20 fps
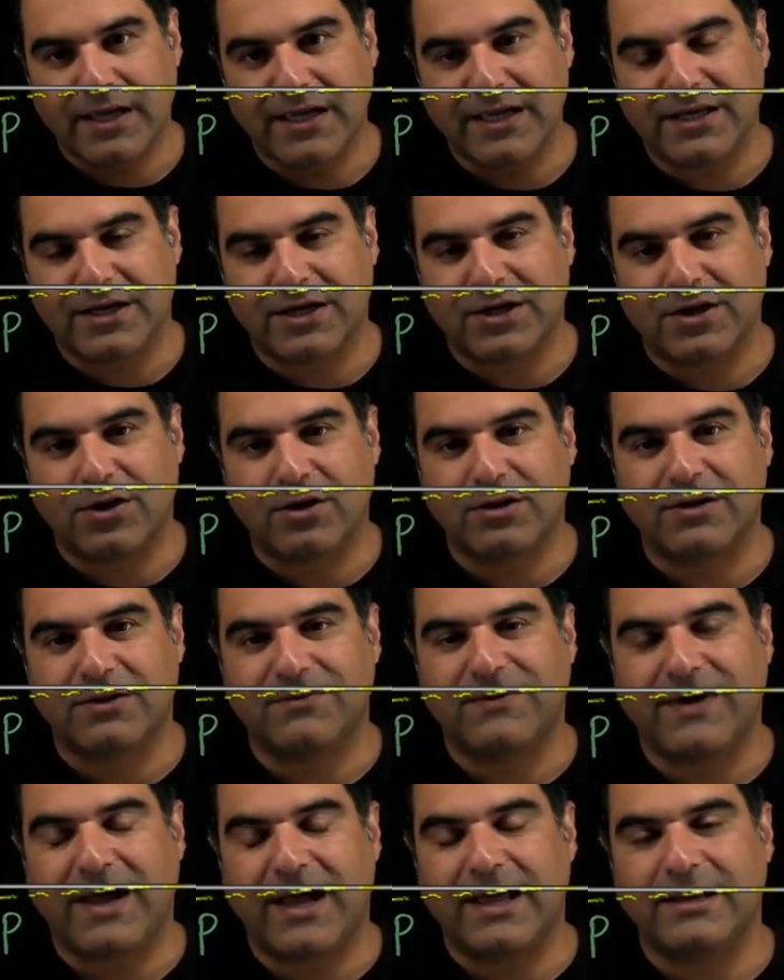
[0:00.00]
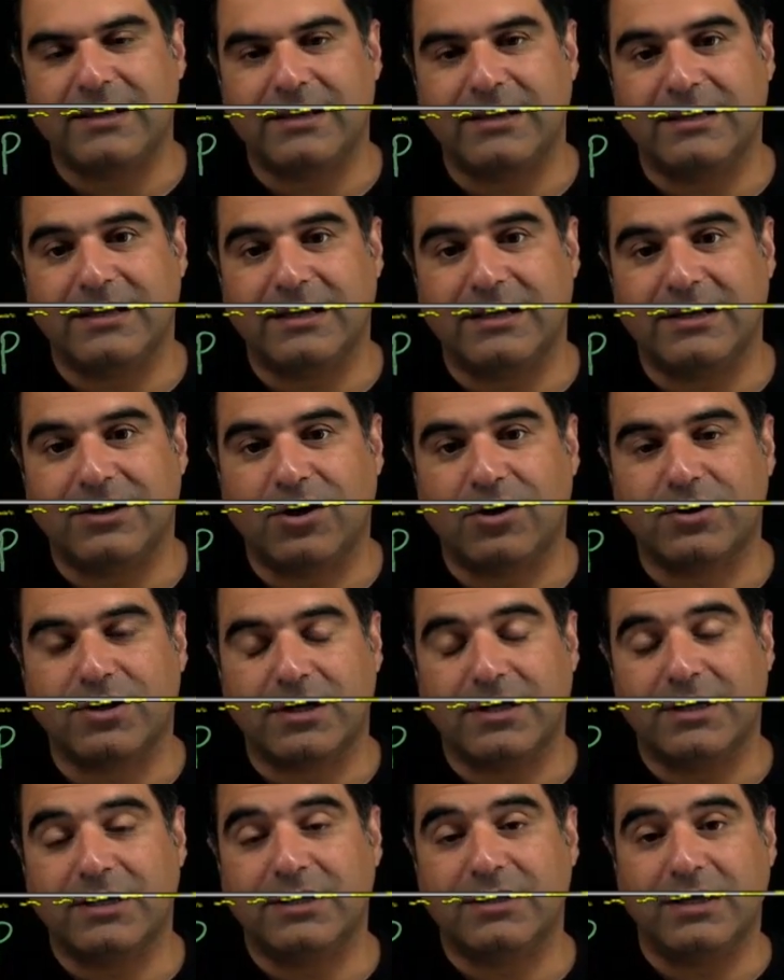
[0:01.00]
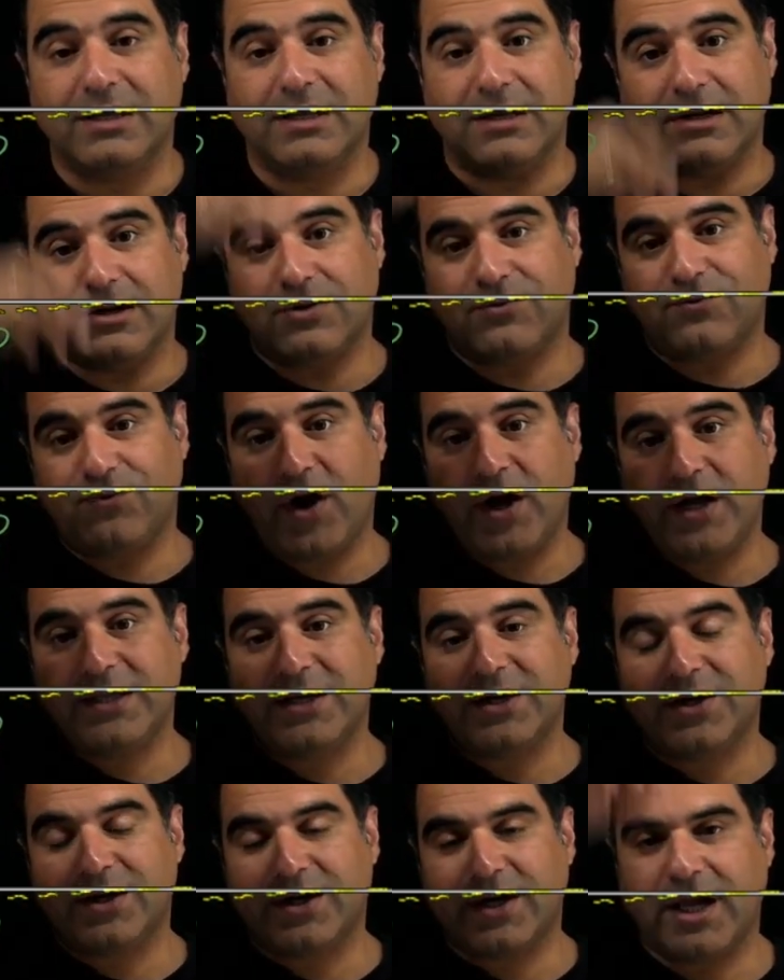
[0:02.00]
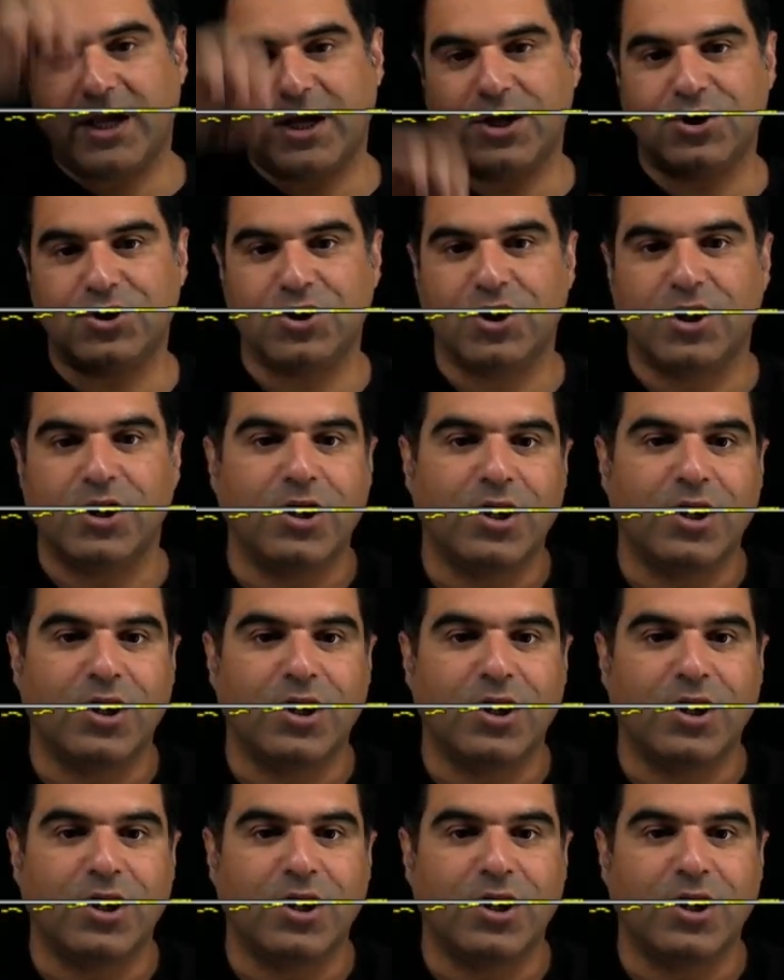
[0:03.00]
in another value in a wider range